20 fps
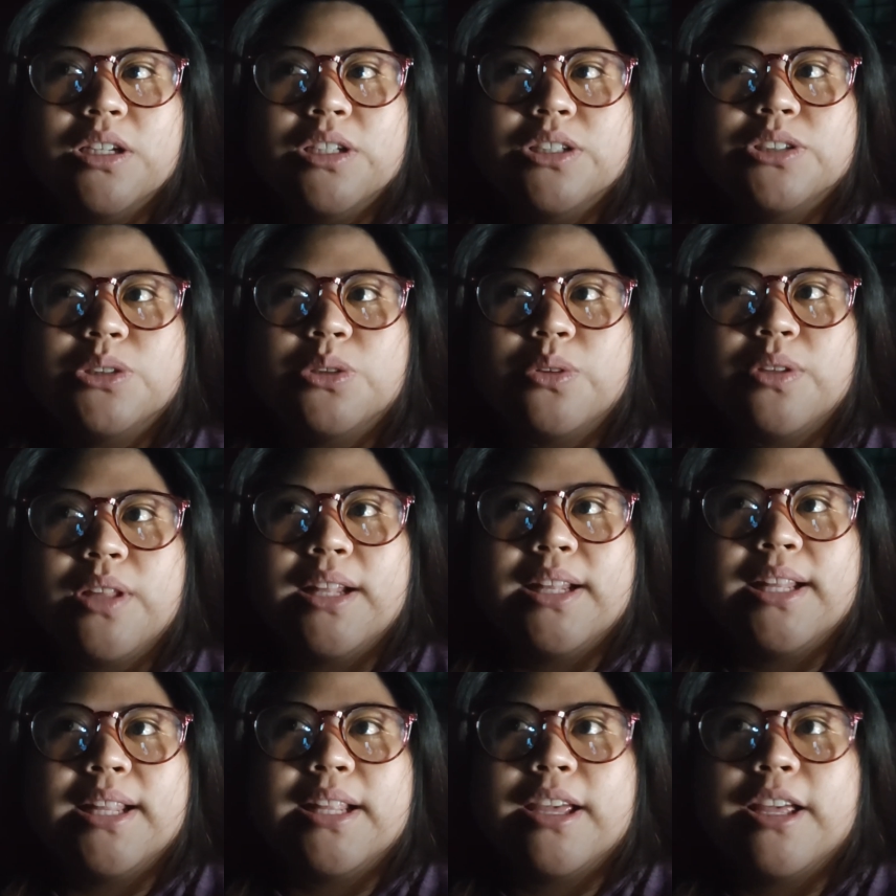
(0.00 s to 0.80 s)
so
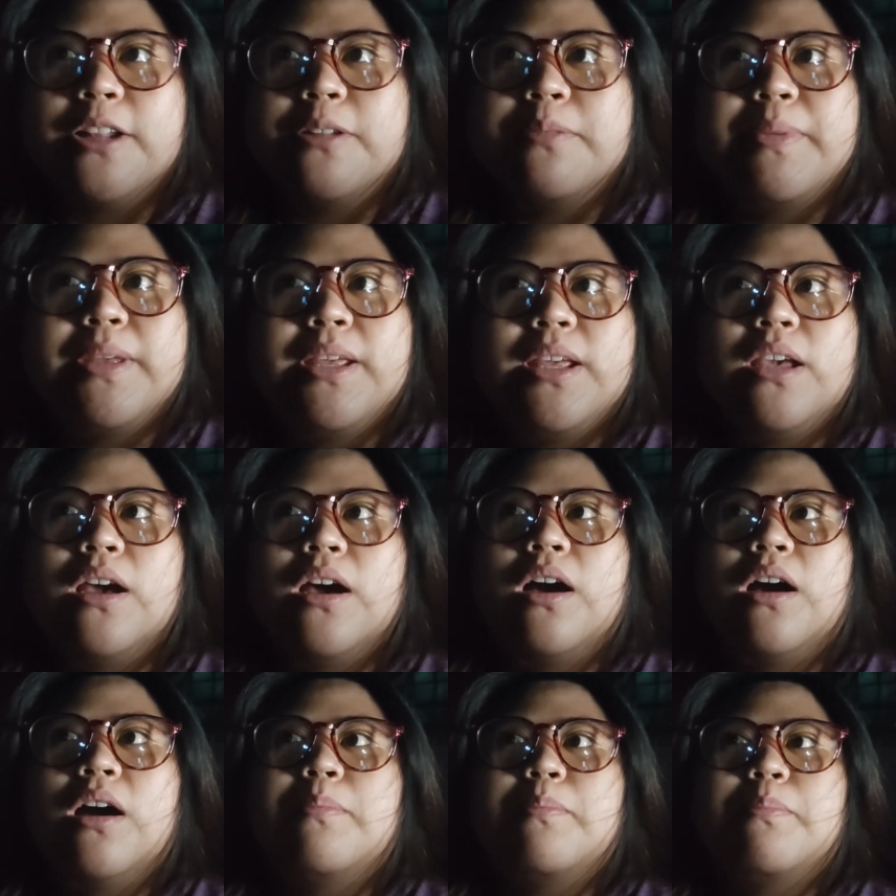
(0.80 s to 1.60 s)
that it can be
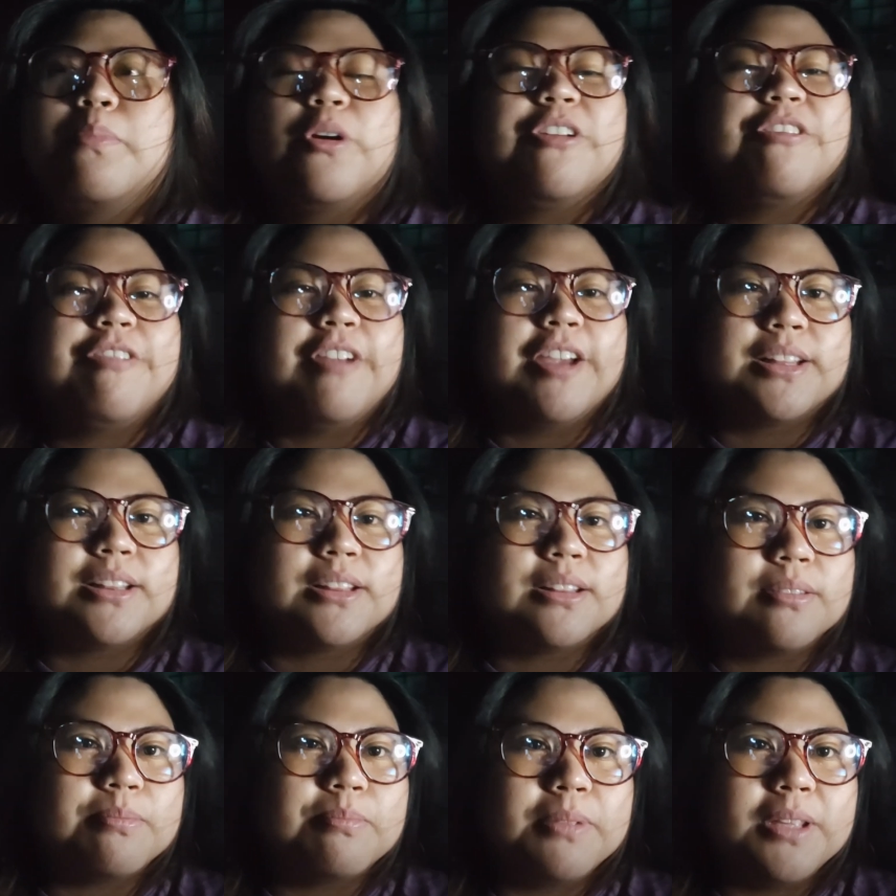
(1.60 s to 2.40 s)
a perfect
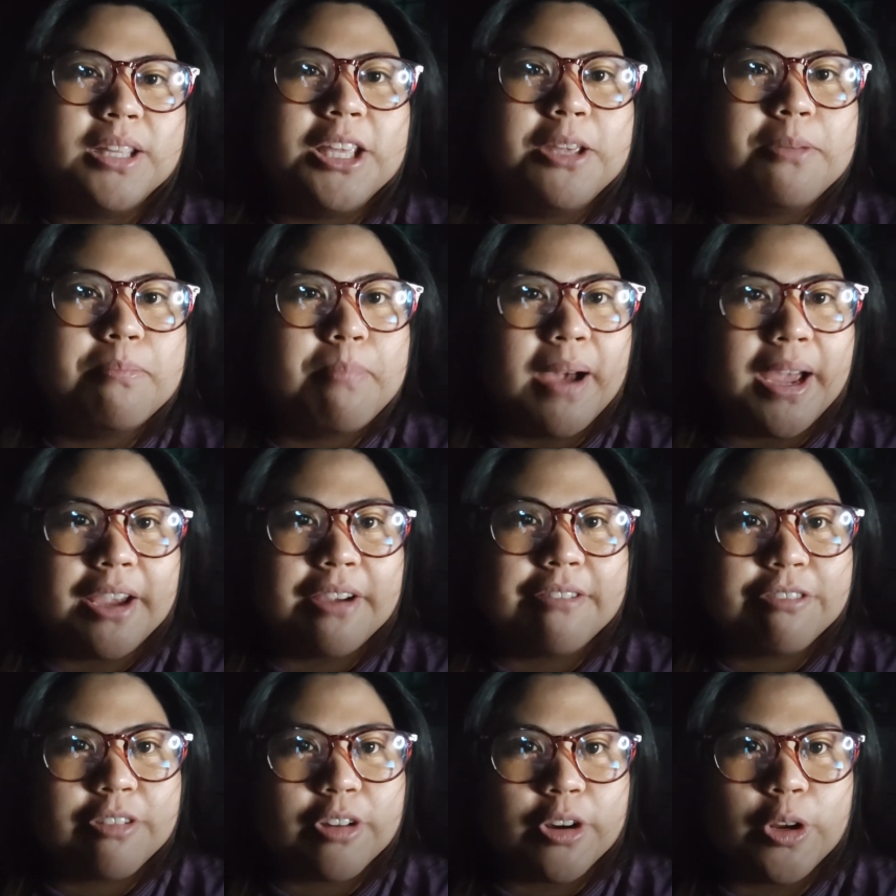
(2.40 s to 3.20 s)

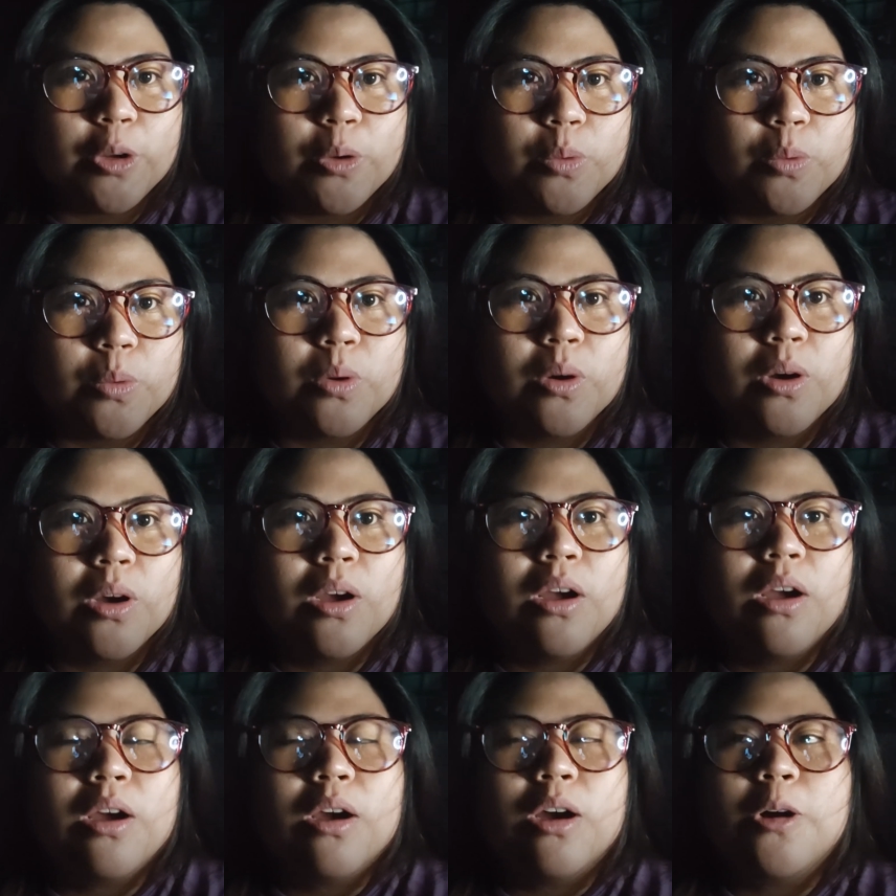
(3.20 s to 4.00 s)
e-bike for you.
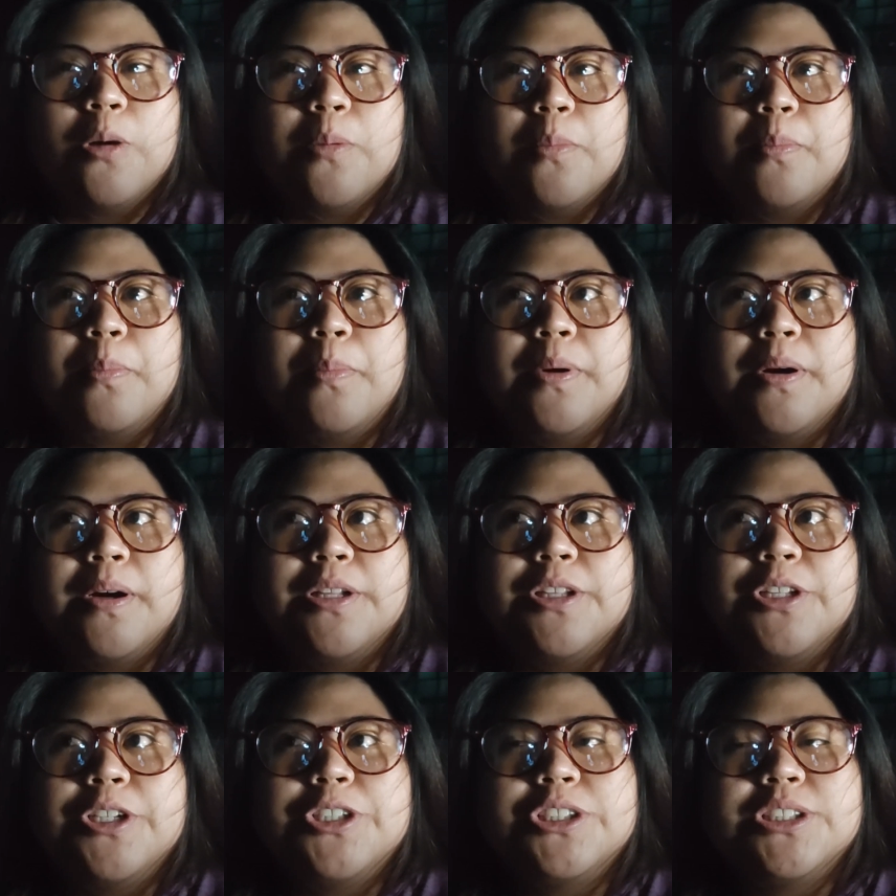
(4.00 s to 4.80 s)

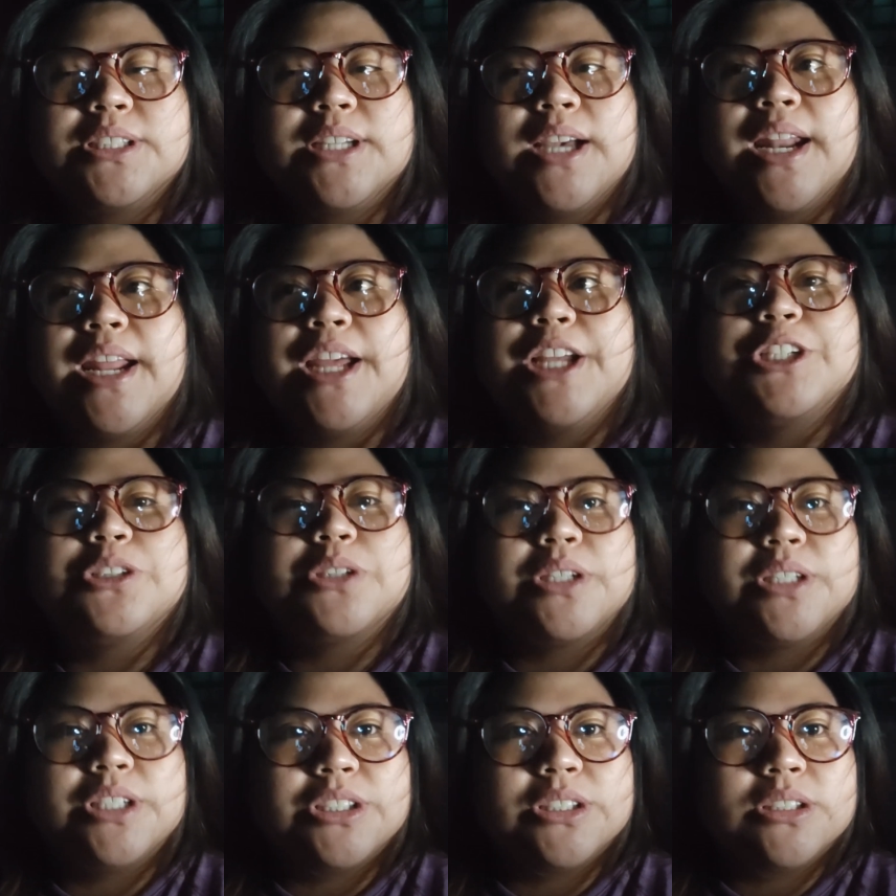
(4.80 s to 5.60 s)
But you just gotta
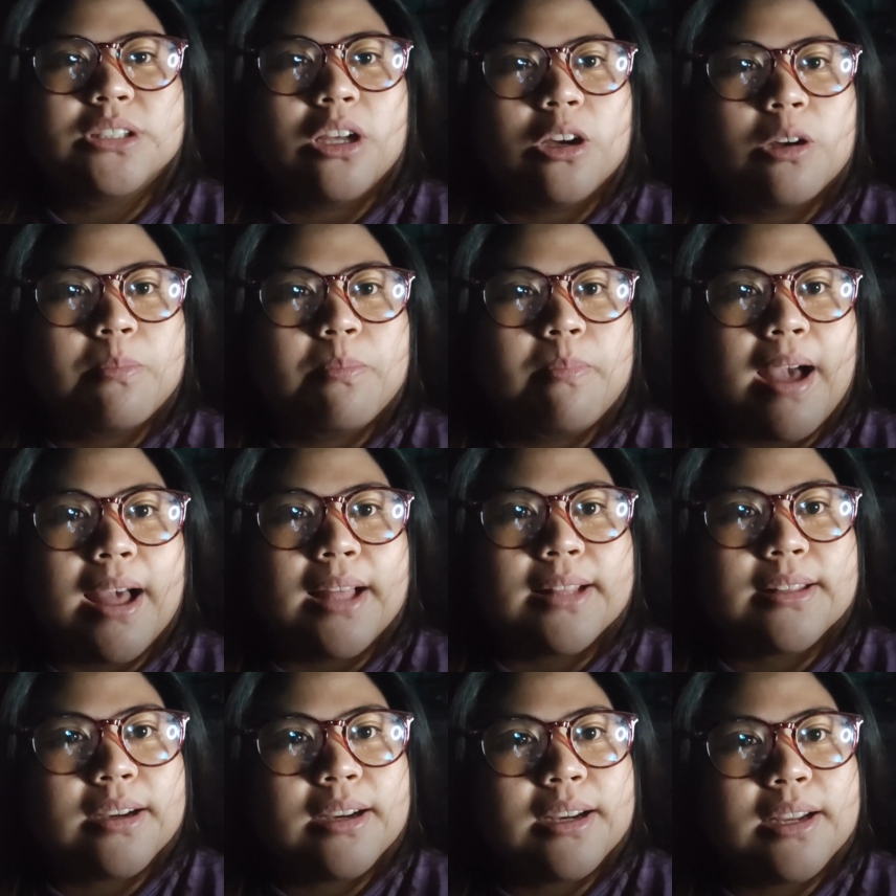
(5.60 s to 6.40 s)
enjoy the stock
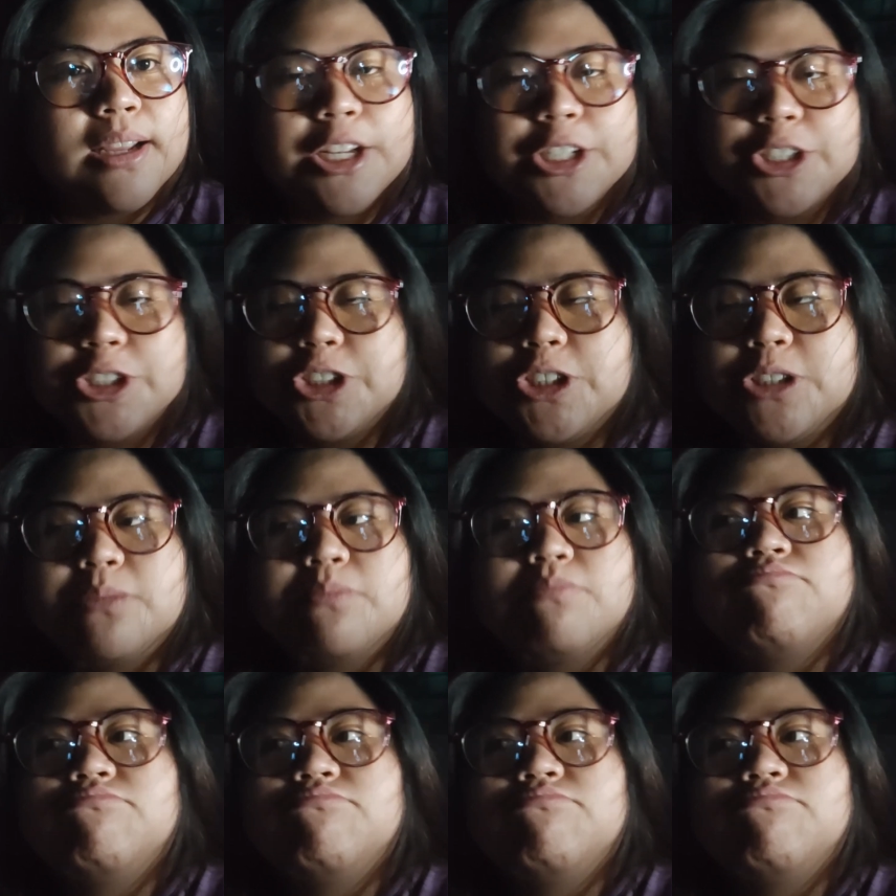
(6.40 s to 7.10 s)
battery and just,